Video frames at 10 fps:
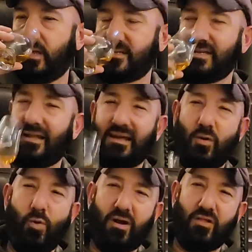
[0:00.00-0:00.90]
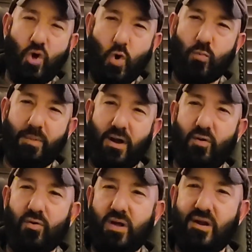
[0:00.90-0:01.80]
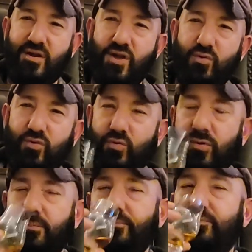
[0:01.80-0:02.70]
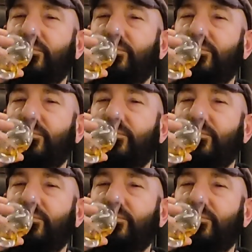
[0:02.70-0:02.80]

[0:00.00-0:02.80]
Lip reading: It's not like a regular oak barrel kind of note to it.